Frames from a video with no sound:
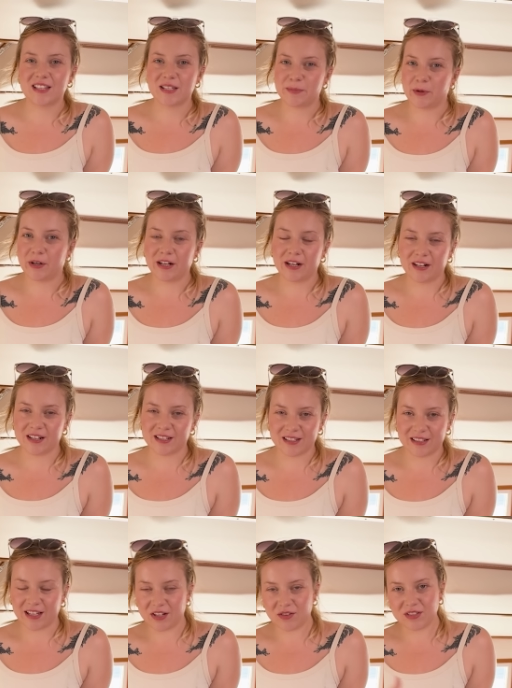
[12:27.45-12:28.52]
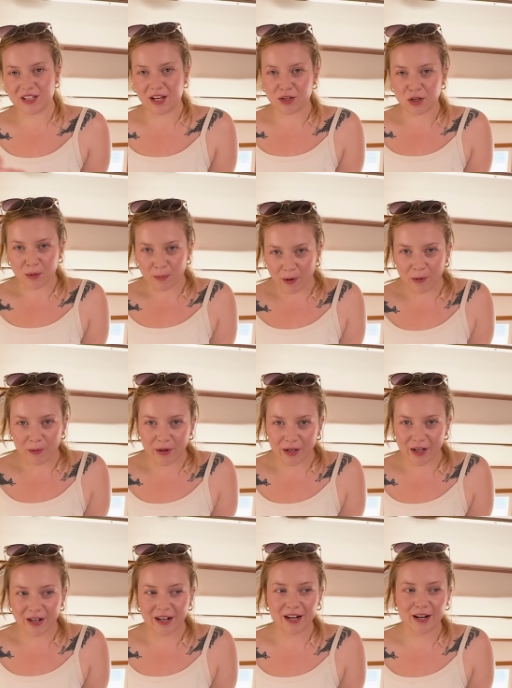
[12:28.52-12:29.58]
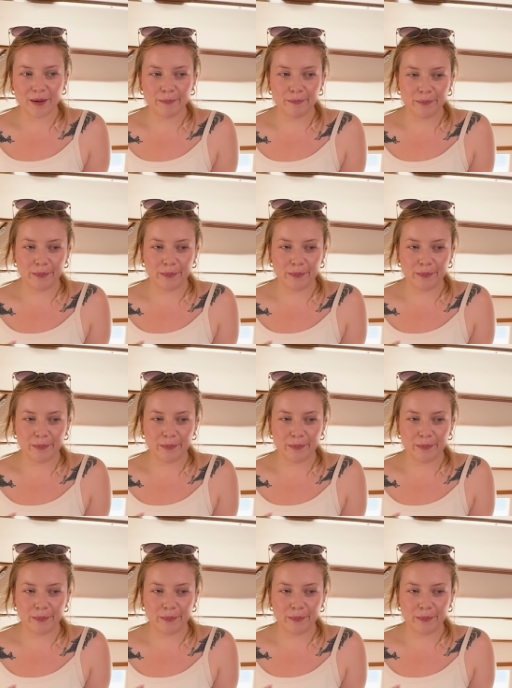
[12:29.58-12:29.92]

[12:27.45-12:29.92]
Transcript: this marina doesn't let you stay on your boat while you're here,